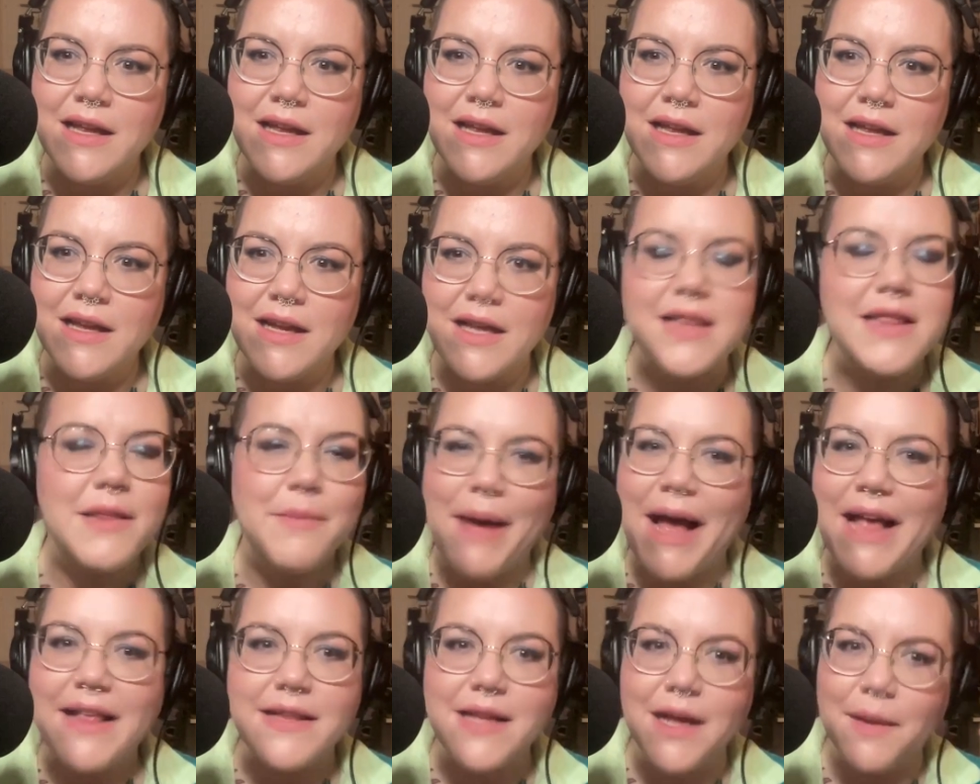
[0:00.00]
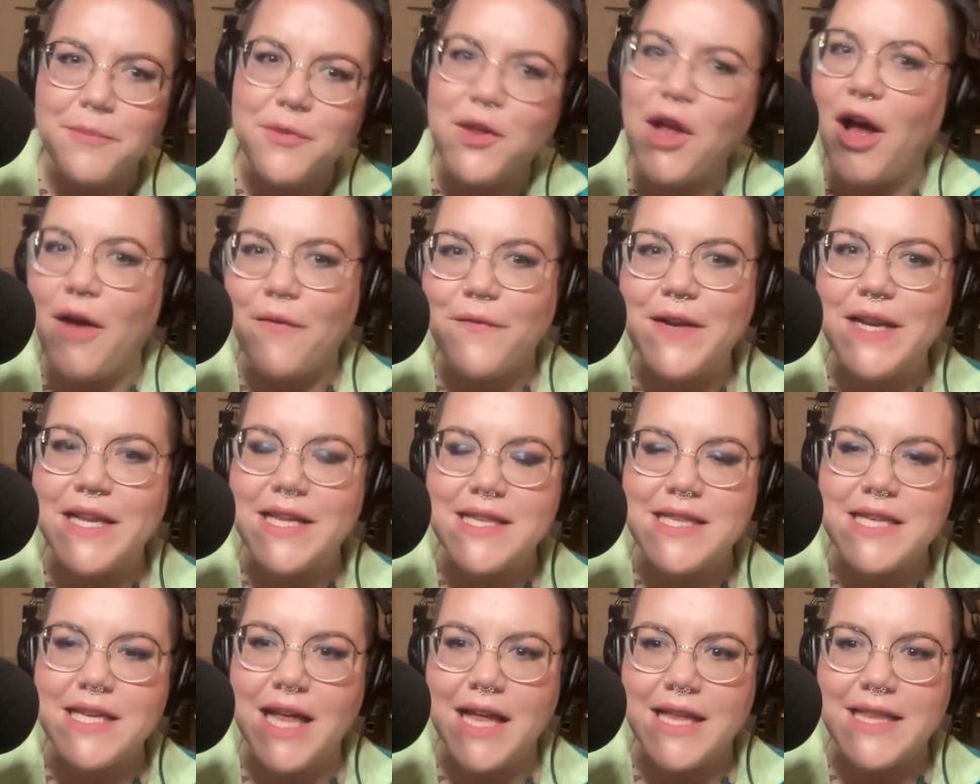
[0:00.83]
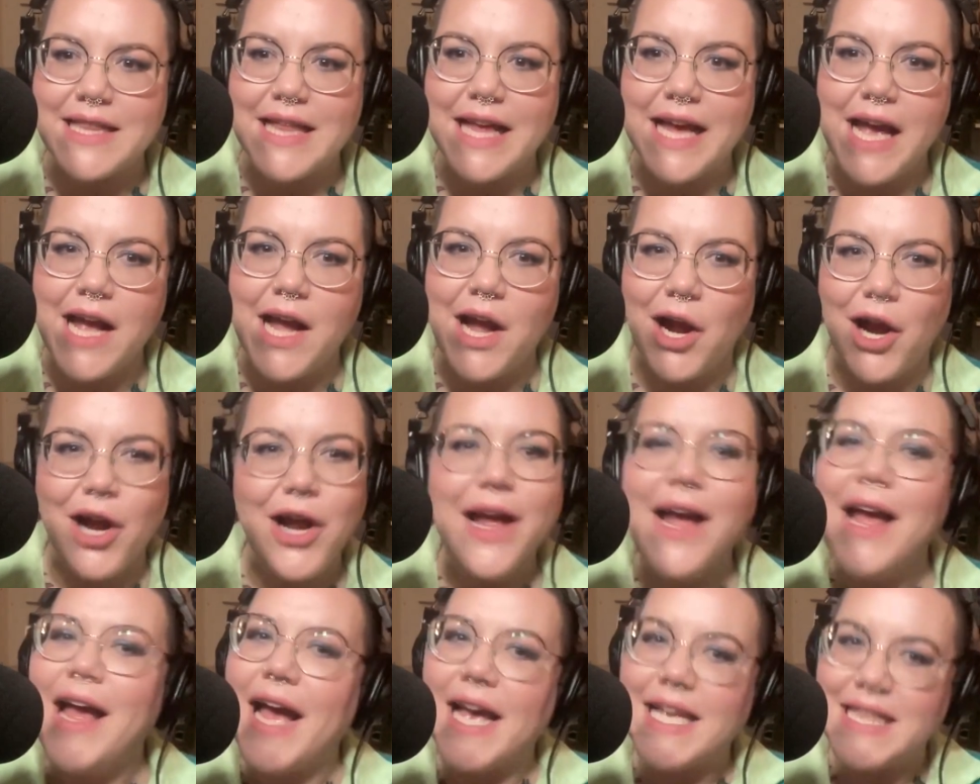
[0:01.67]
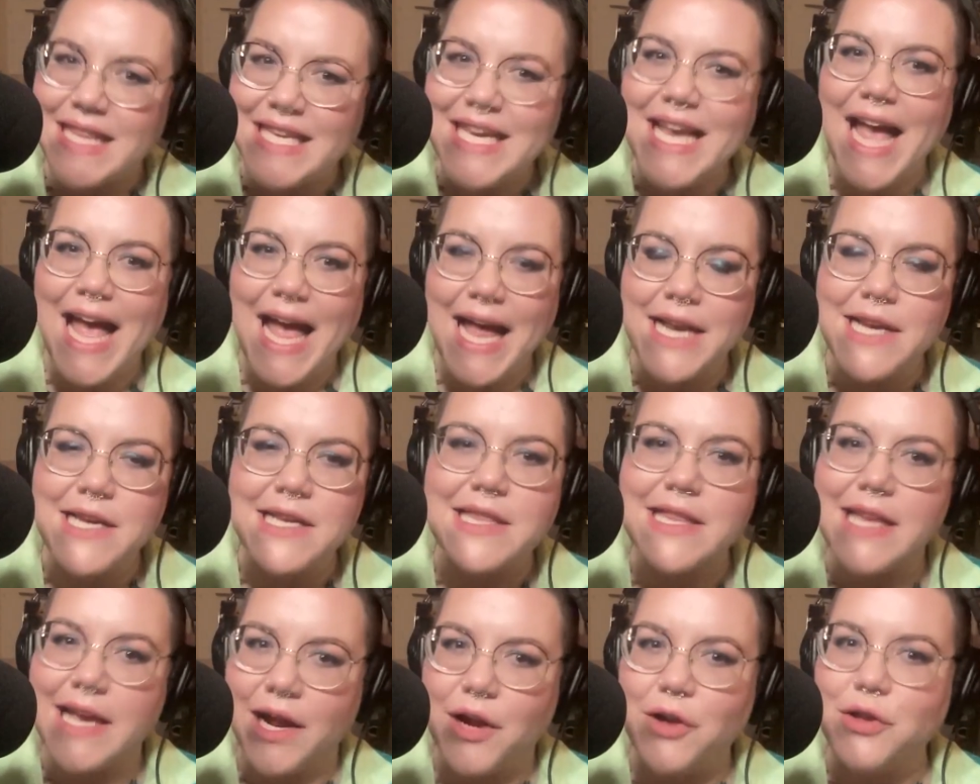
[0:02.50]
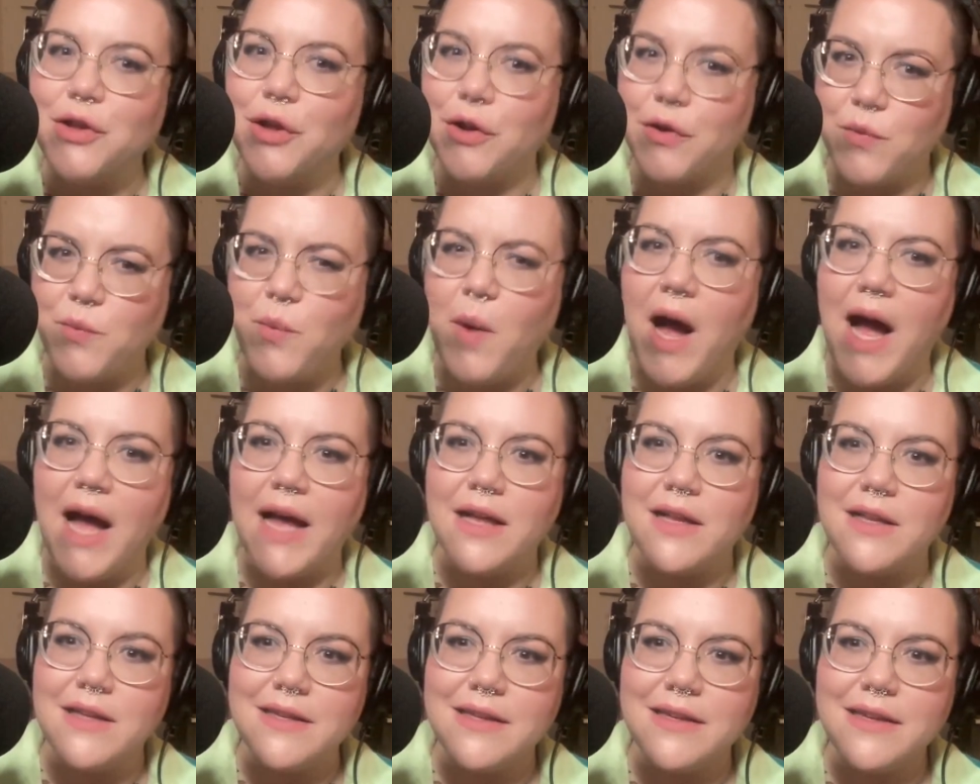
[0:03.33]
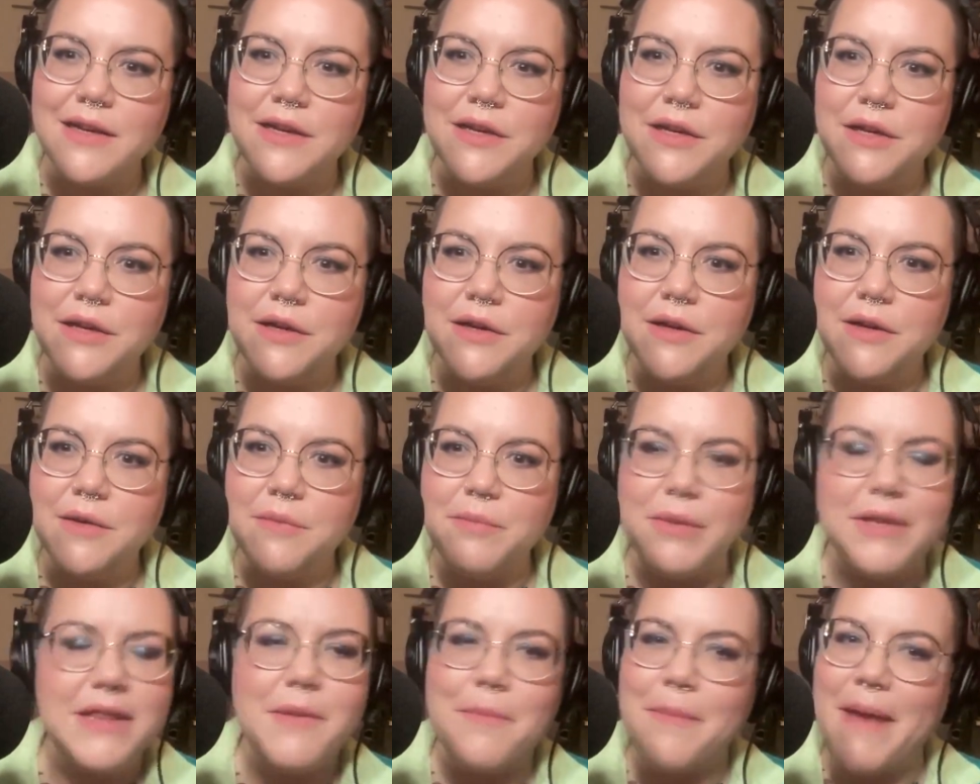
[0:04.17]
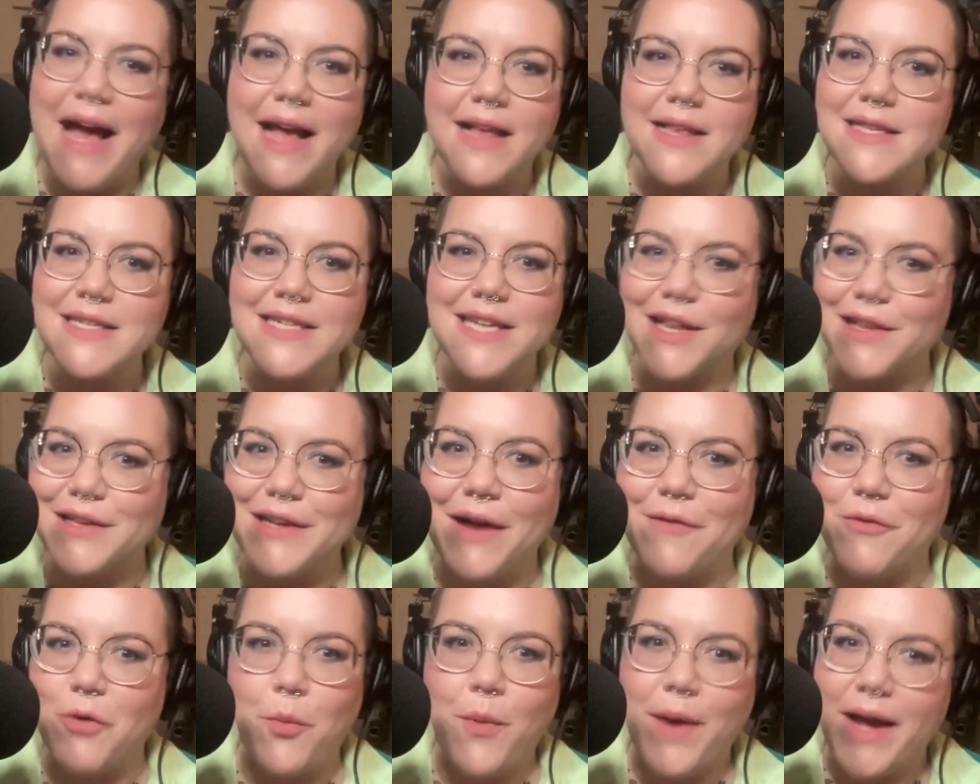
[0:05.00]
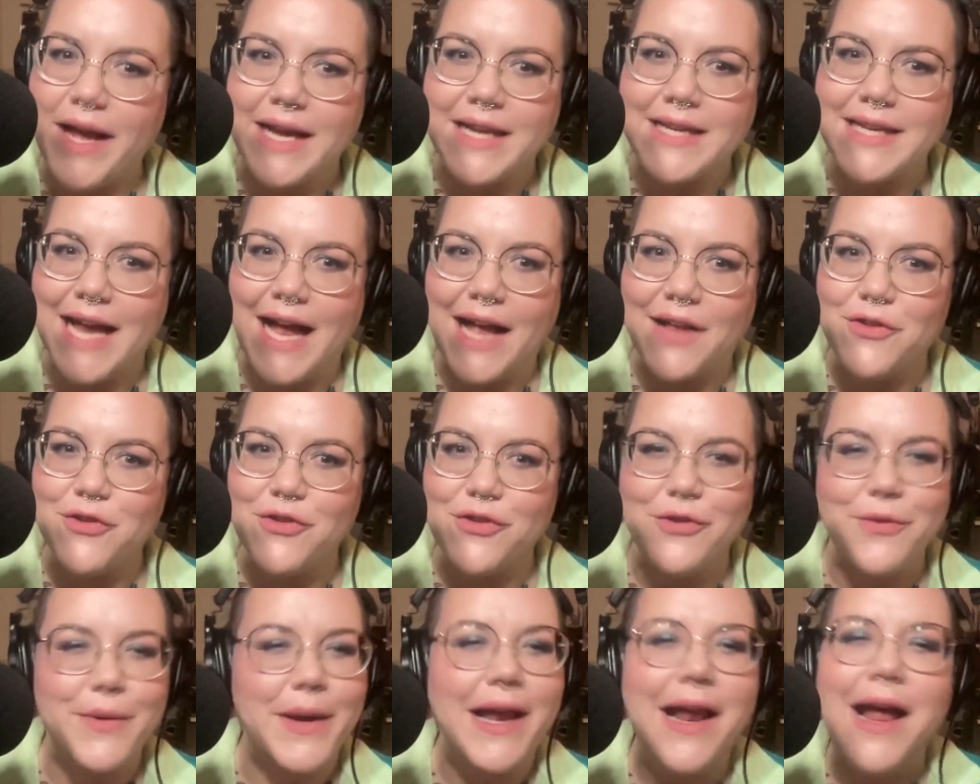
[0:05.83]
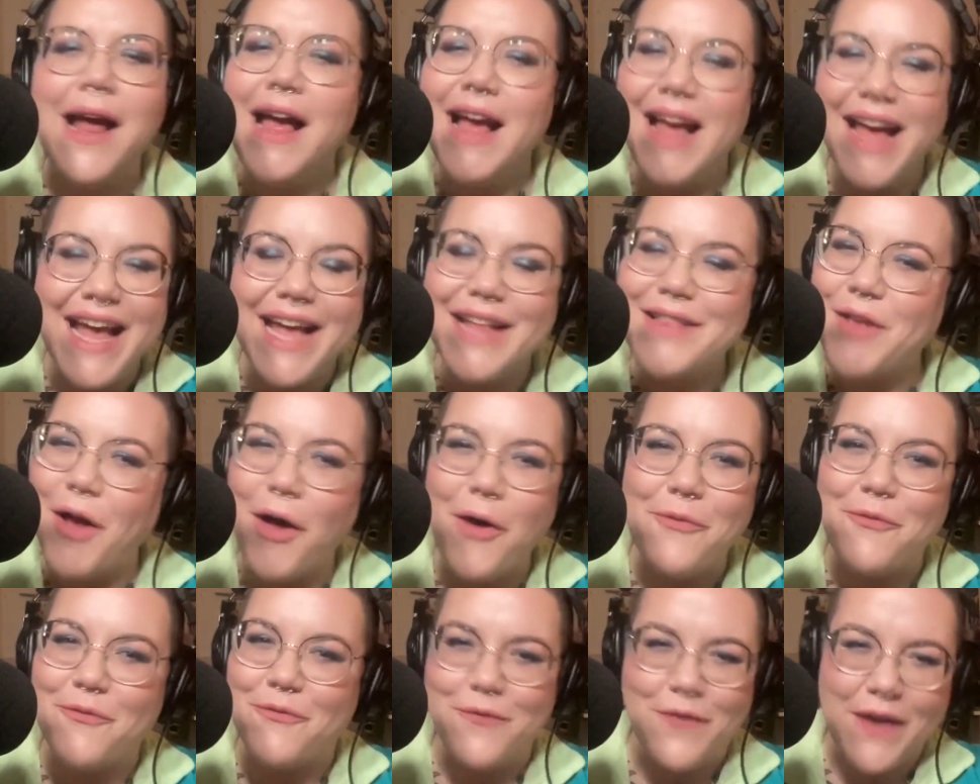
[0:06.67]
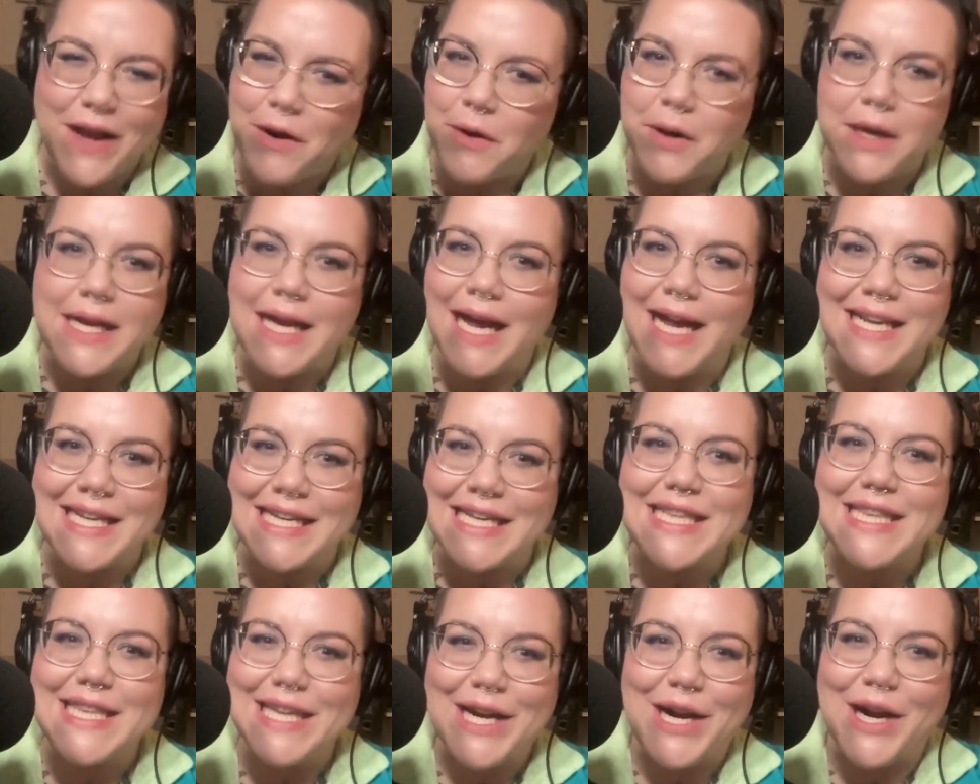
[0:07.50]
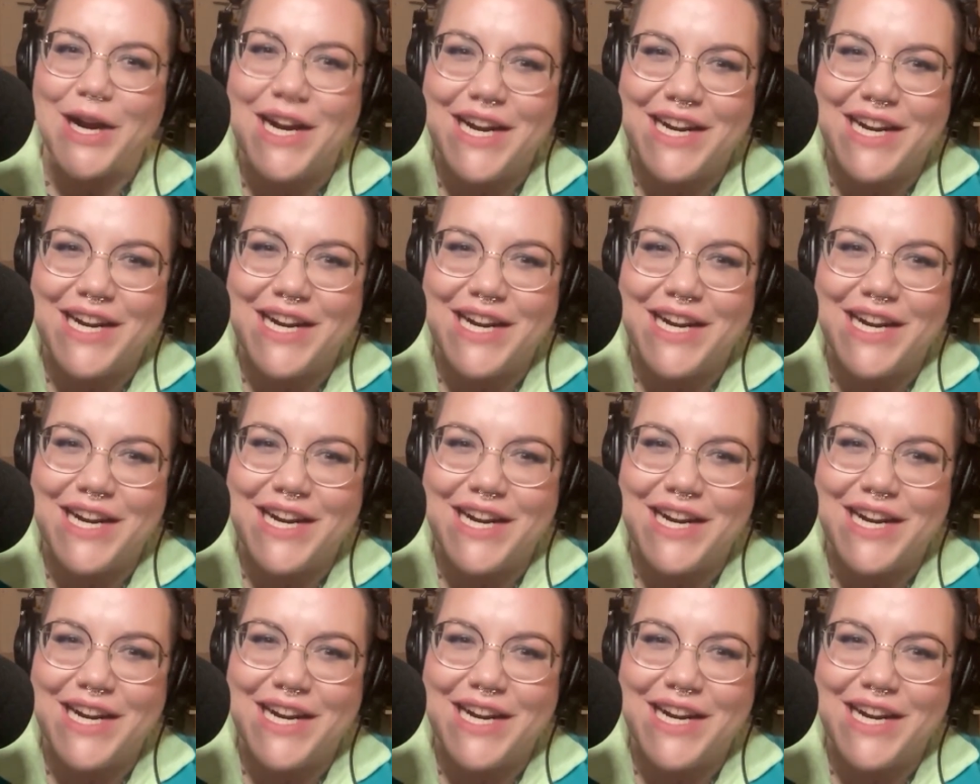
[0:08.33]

Because the mask comes off and he still has the hair. At the end, the hair looks wild. But the mask doesn't have a wig attached to it. It's all very unclear.